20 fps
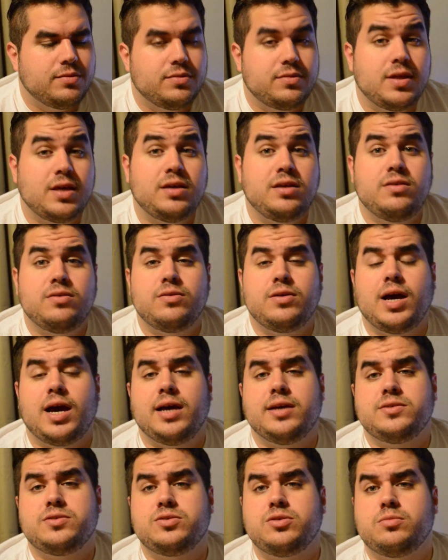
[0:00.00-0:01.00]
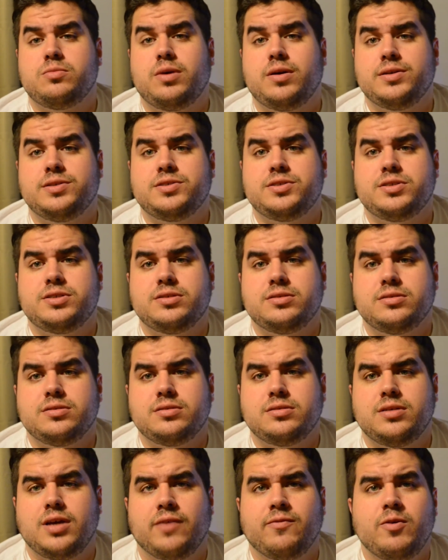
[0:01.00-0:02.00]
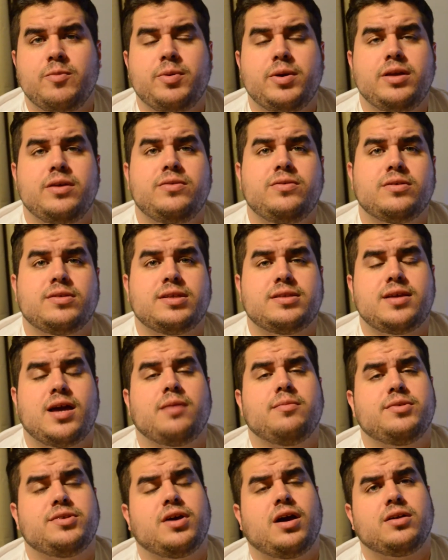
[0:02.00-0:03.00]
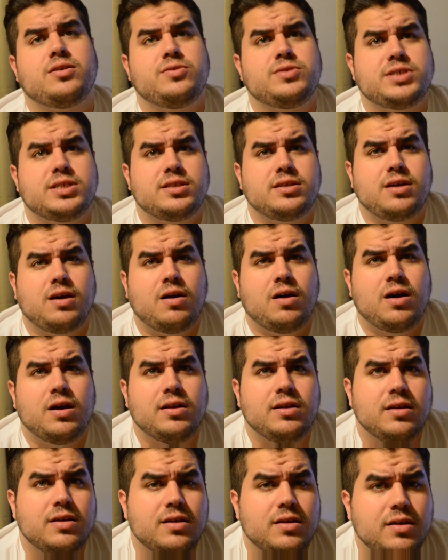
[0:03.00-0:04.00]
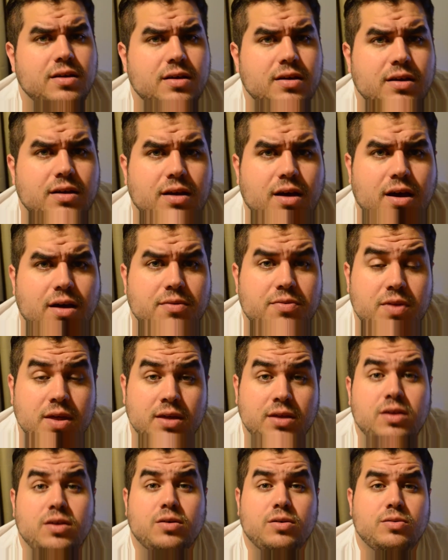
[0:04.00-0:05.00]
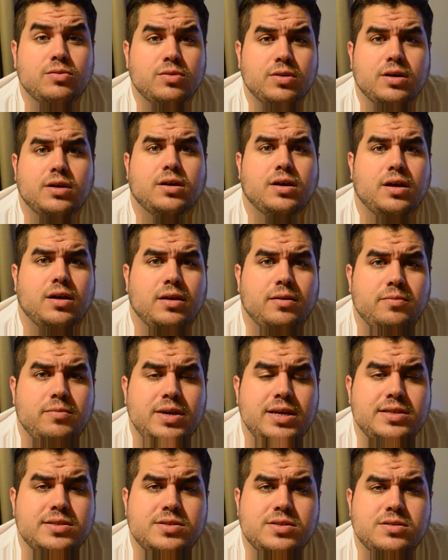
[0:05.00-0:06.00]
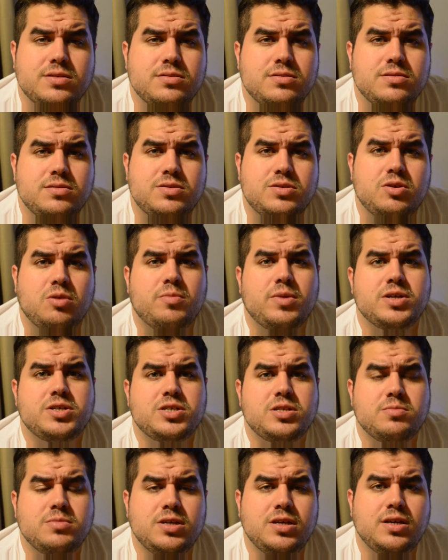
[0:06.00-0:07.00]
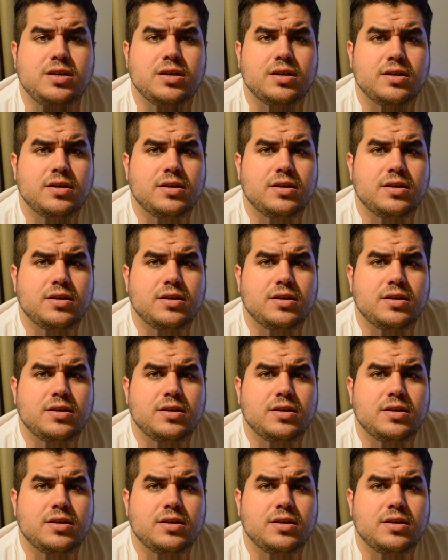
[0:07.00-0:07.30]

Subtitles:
thank you guys so much. Everybody who took the time to talk to us at the con, thank you. It means so much to me.